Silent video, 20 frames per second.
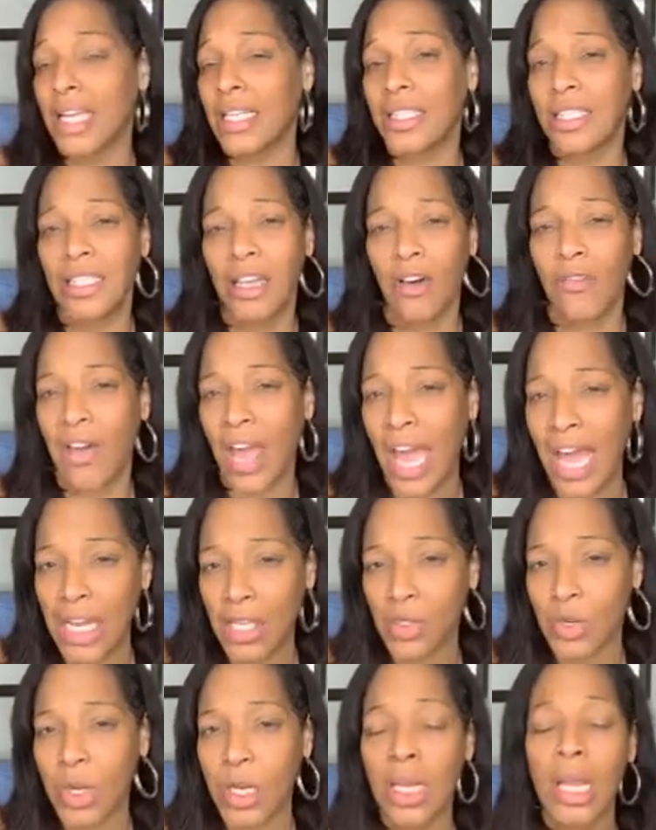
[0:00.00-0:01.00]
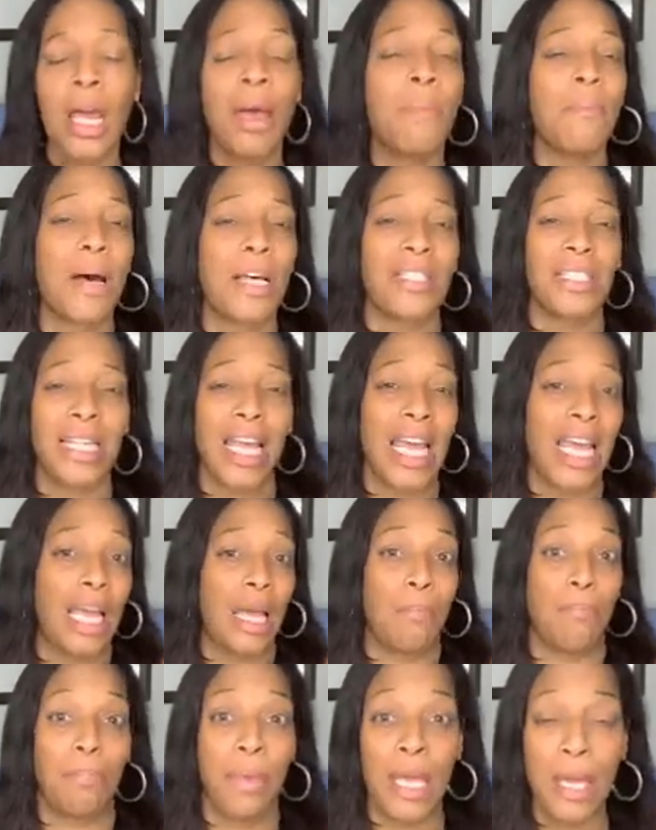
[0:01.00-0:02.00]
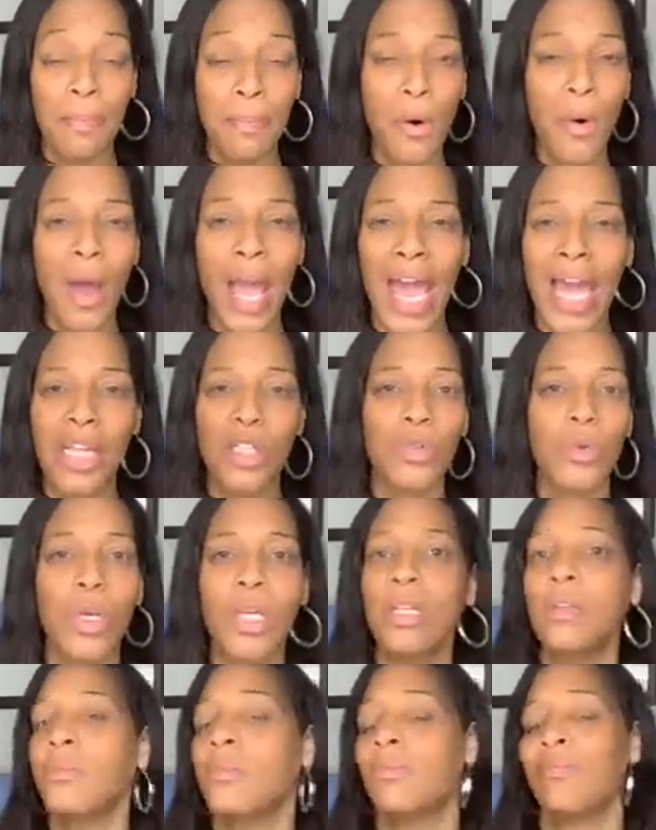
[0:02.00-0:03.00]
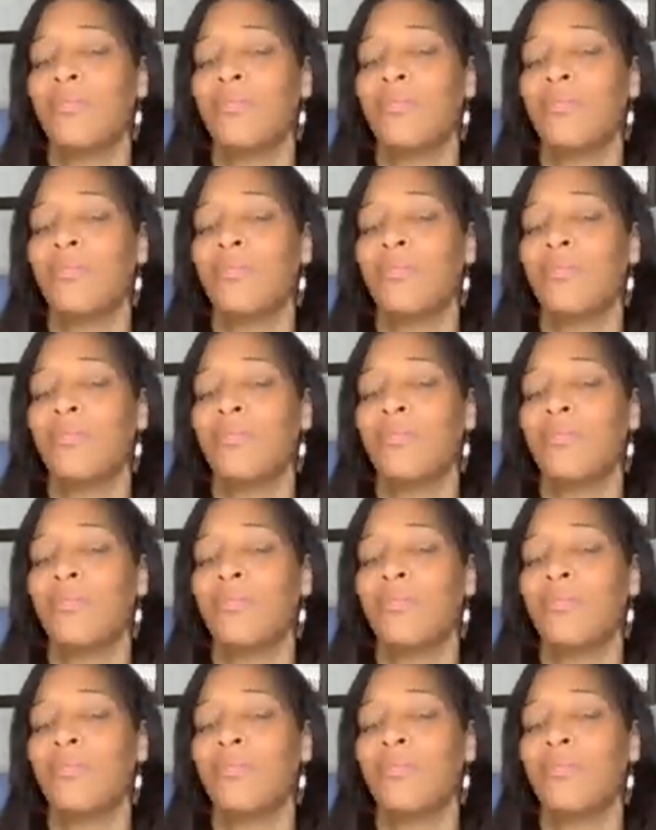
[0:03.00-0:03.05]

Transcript: in self-hatred, by staying in people hatred,